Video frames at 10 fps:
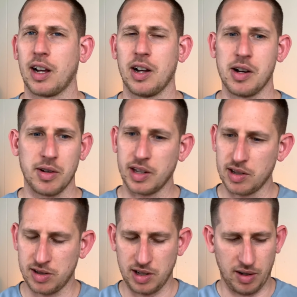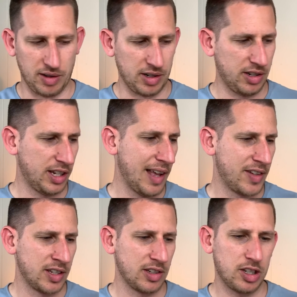oh, there's
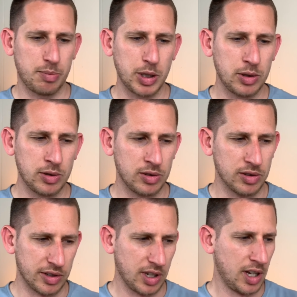7 spoons